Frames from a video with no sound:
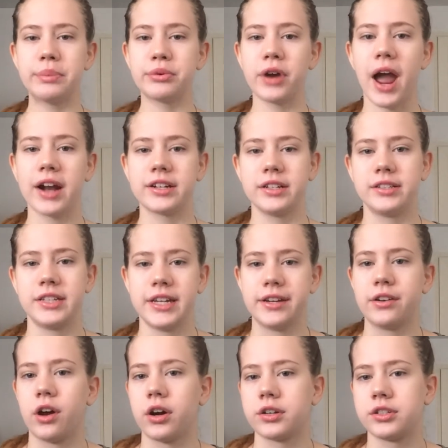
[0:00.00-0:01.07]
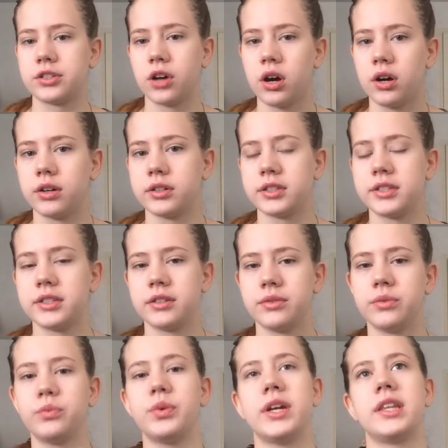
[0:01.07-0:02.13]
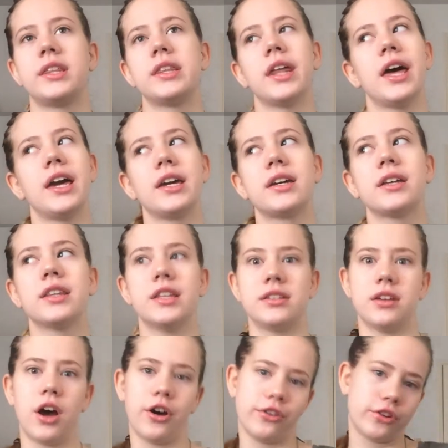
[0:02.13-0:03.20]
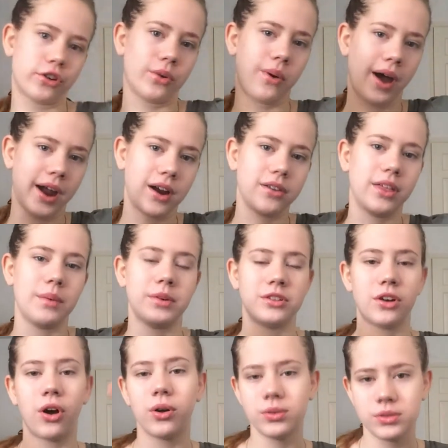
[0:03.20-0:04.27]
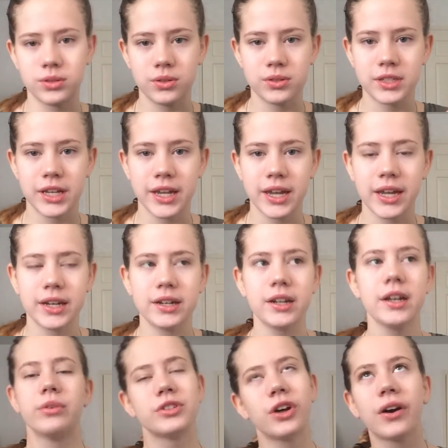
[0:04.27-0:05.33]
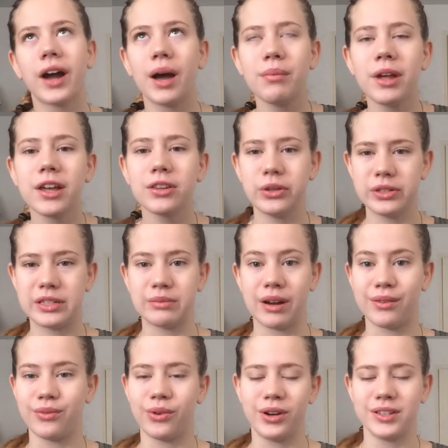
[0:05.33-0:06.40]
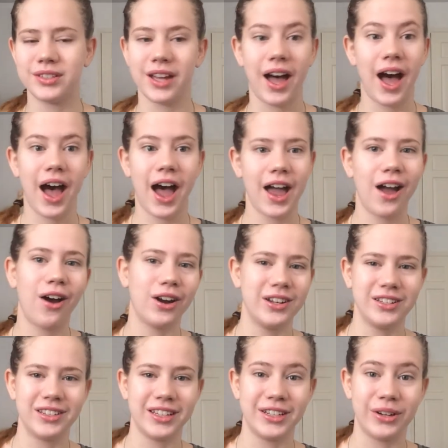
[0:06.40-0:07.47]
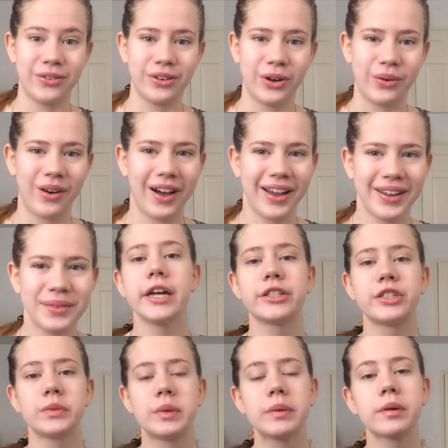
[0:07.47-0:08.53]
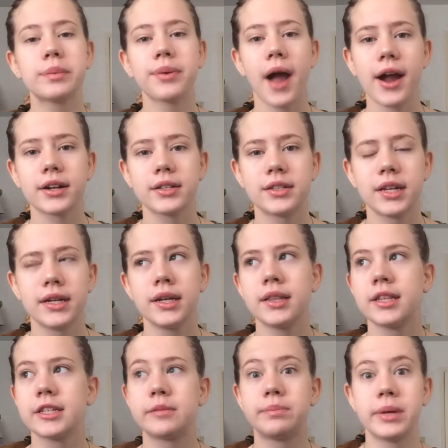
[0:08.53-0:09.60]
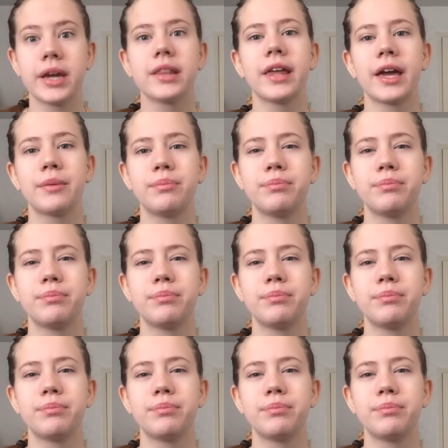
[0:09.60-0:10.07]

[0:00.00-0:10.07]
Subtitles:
practicing our songs with like this other choir that was also singing. Oh, sorry, I'm like losing my voice. I honestly don't know why. Yeah, so we were practicing in this big like